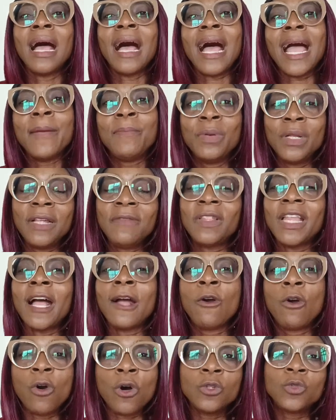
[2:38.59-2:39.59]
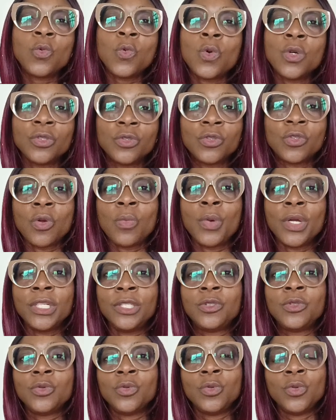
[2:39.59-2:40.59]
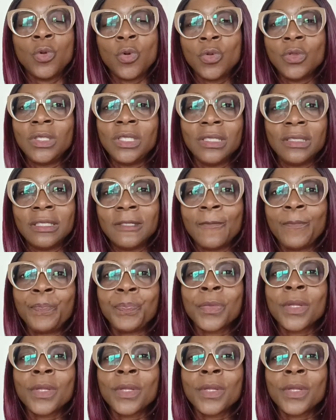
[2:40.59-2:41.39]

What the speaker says: I believe that God wants somebody to know this.